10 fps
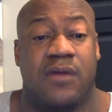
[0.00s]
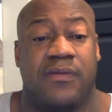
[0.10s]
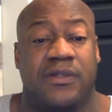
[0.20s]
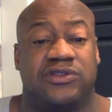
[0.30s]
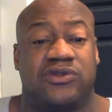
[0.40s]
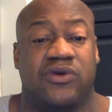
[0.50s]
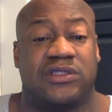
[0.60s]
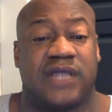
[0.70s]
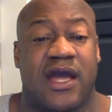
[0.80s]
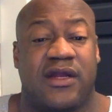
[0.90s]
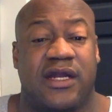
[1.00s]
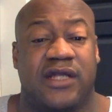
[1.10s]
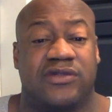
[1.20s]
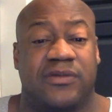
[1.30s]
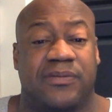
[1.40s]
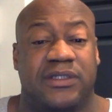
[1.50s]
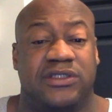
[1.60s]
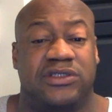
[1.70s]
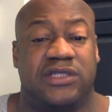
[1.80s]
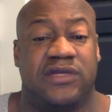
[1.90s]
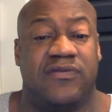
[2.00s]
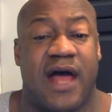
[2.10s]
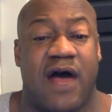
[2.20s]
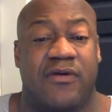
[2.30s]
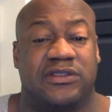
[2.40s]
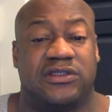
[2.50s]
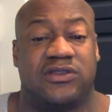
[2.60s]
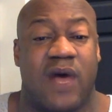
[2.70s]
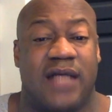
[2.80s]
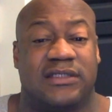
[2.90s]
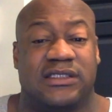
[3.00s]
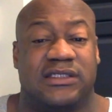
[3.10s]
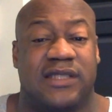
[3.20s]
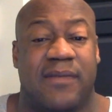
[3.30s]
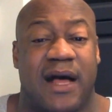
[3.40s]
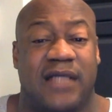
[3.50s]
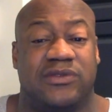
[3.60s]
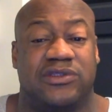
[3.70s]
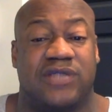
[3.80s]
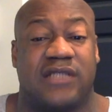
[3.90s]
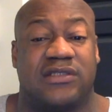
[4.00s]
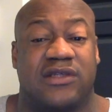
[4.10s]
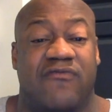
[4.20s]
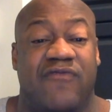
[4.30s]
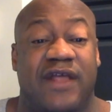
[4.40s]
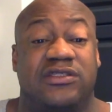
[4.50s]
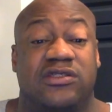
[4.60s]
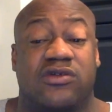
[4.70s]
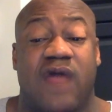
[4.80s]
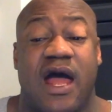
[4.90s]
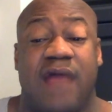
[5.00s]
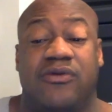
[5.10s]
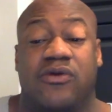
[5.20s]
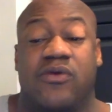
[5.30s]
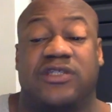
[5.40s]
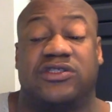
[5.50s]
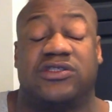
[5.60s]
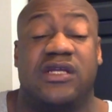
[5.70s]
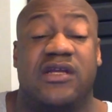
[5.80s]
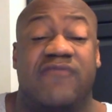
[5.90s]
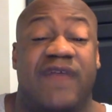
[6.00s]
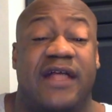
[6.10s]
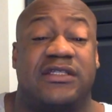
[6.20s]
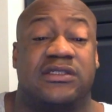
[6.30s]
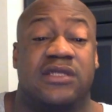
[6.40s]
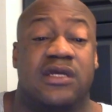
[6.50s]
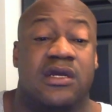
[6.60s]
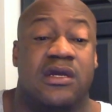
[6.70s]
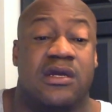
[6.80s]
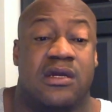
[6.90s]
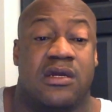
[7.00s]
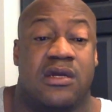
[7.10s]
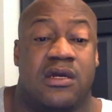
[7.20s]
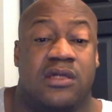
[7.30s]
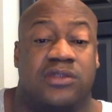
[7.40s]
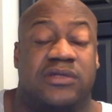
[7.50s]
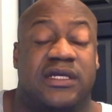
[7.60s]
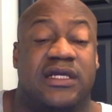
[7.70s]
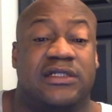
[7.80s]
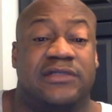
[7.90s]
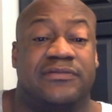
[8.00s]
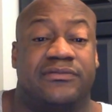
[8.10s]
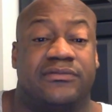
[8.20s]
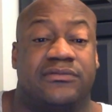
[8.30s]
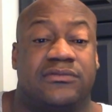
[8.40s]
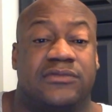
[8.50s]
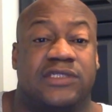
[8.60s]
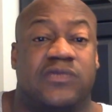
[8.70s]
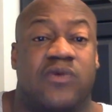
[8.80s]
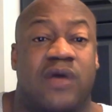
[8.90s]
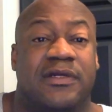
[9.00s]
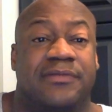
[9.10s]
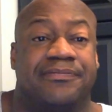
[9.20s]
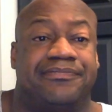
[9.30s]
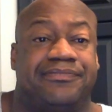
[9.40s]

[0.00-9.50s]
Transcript: Prince George County Interim Police Chief Howard Stolowski said Boswell Johnson confessed to the crime during questioning. So he confessed to killing this woman.